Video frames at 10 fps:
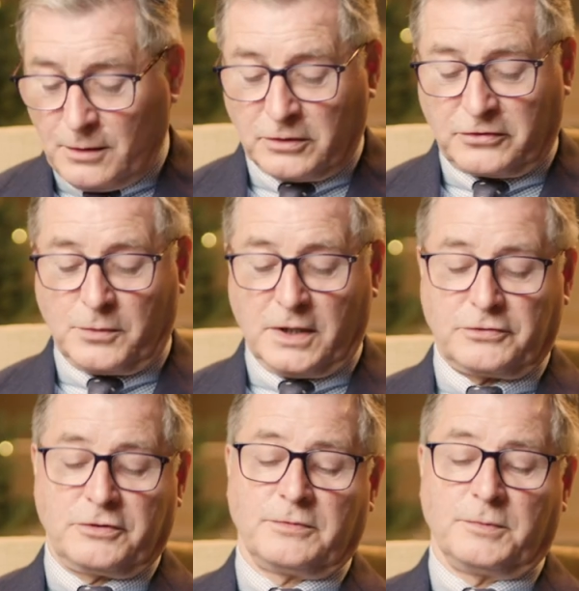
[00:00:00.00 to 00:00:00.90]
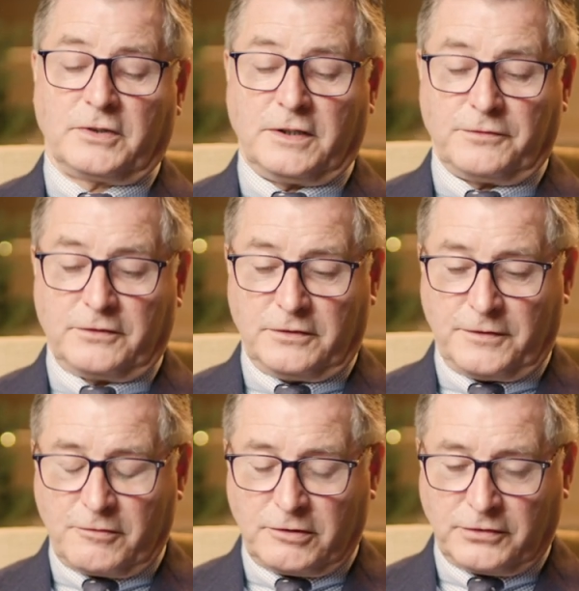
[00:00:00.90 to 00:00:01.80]
What's the worst Christmas gift
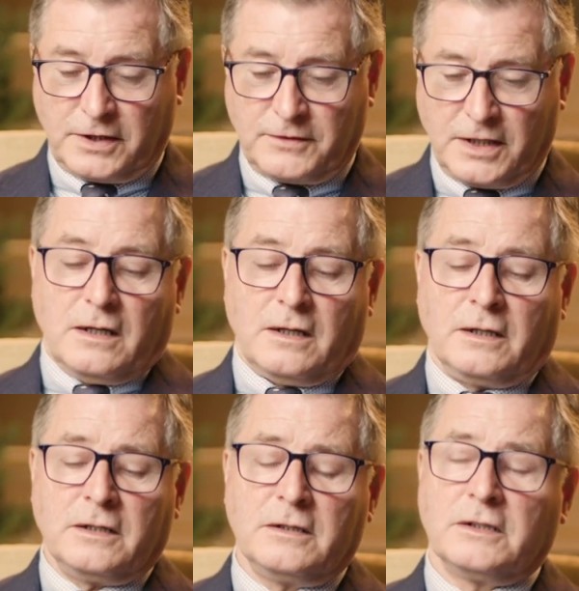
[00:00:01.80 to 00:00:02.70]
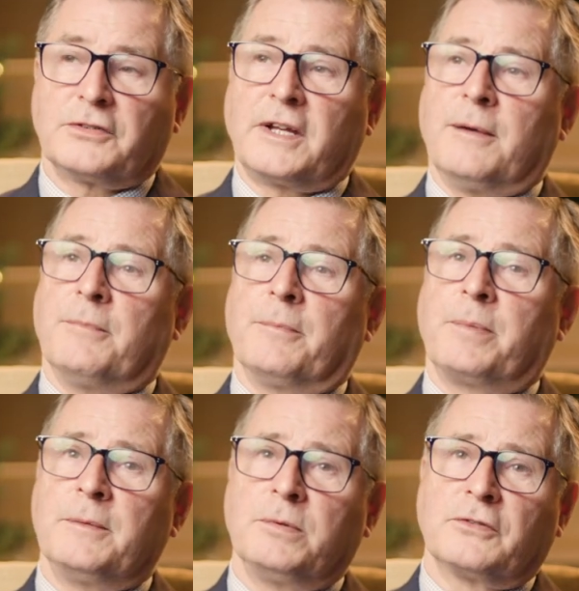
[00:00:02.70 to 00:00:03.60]
you've ever received? I don't understand, but
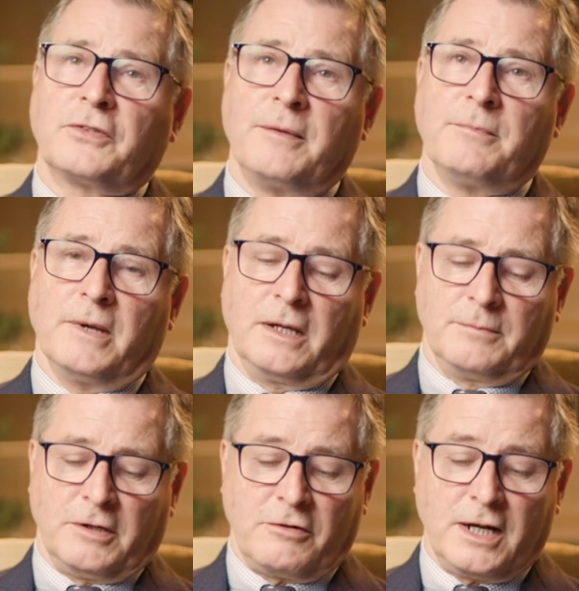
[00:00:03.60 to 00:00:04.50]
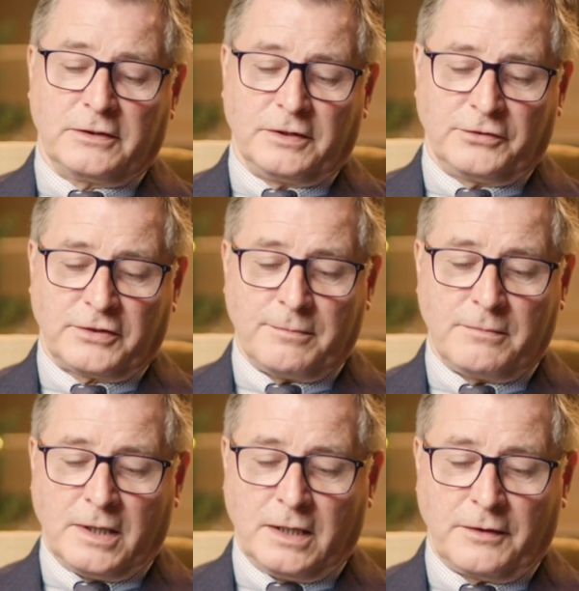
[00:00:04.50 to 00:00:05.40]
people send me, my relatives
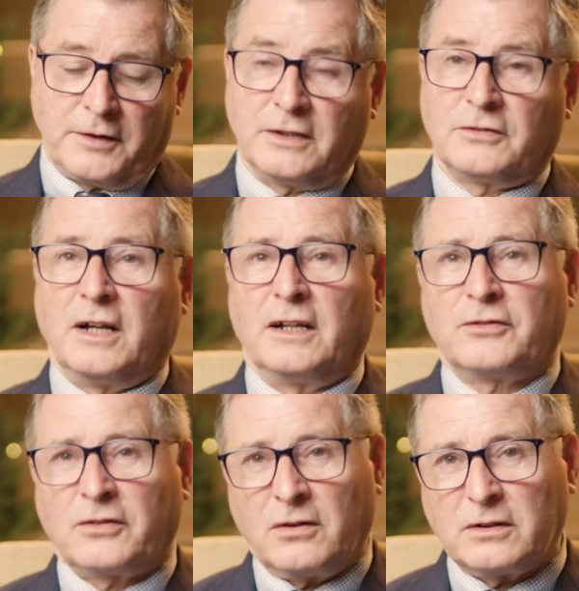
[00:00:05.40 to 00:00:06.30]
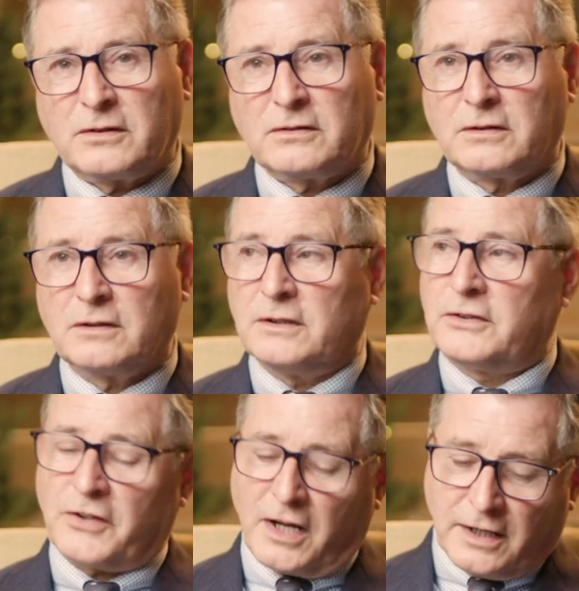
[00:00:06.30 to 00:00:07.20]
send me things like socks
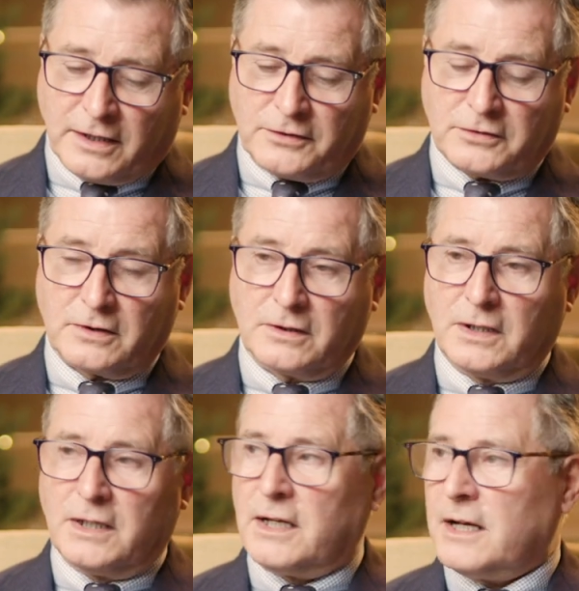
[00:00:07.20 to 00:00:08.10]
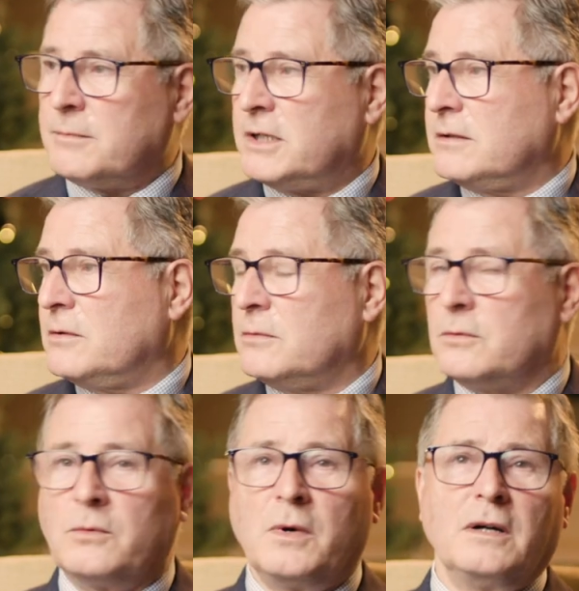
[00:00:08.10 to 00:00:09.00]
and ties. I mean,
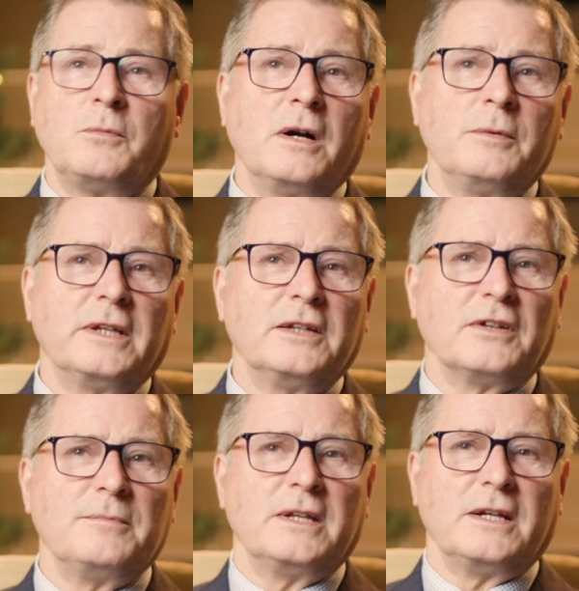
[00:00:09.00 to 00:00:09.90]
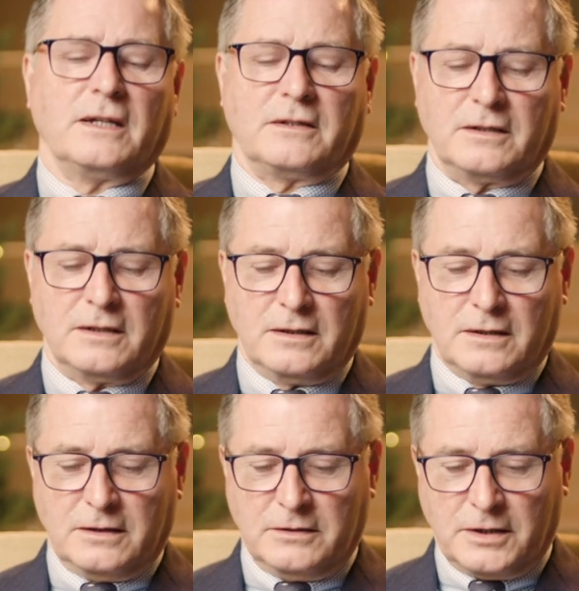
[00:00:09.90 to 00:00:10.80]
why would they send me that?
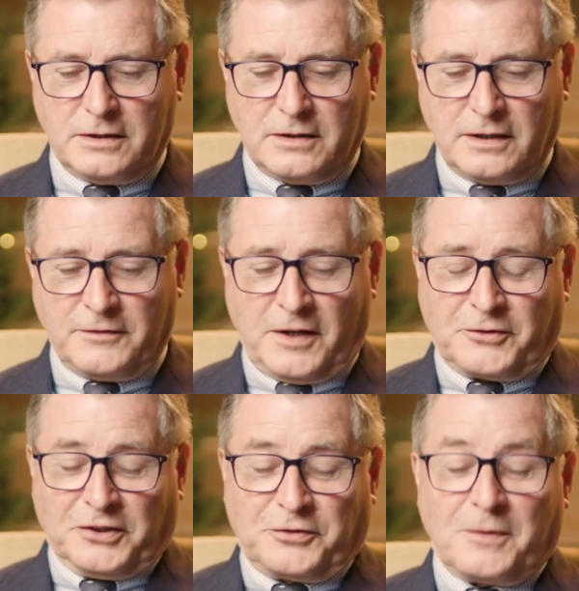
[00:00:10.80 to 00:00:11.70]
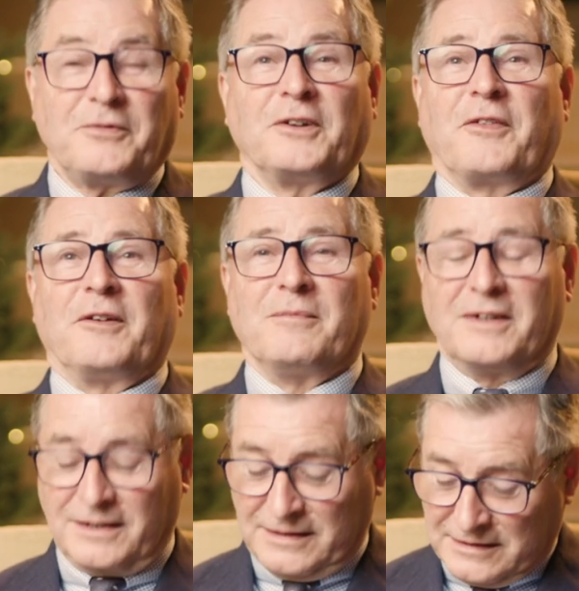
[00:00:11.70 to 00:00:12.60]
You know, I've got a shop full of them.
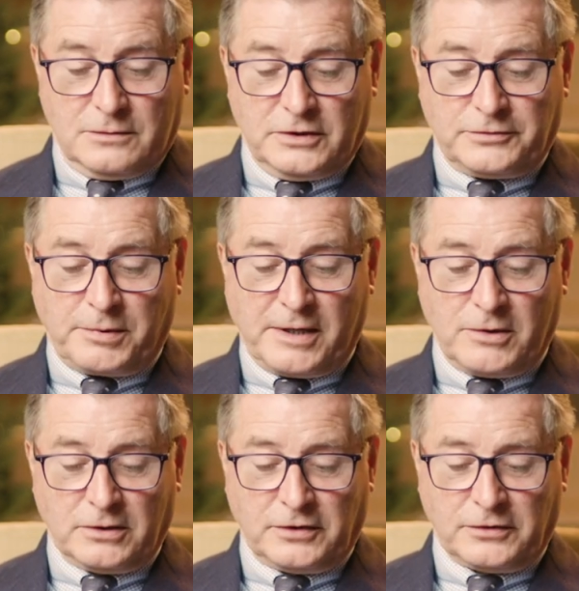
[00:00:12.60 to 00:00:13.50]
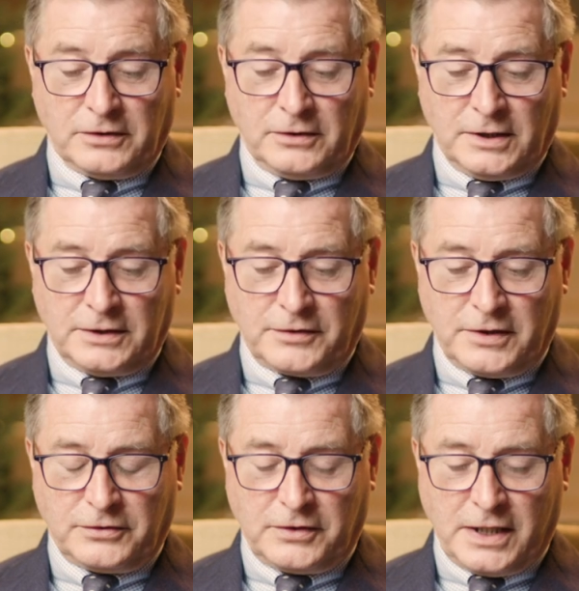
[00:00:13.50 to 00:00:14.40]
Which Bremont is on your list
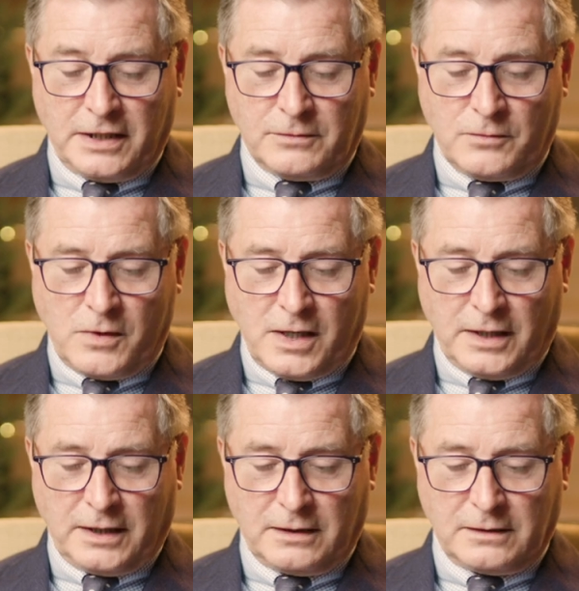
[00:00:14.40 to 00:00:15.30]
this year and why?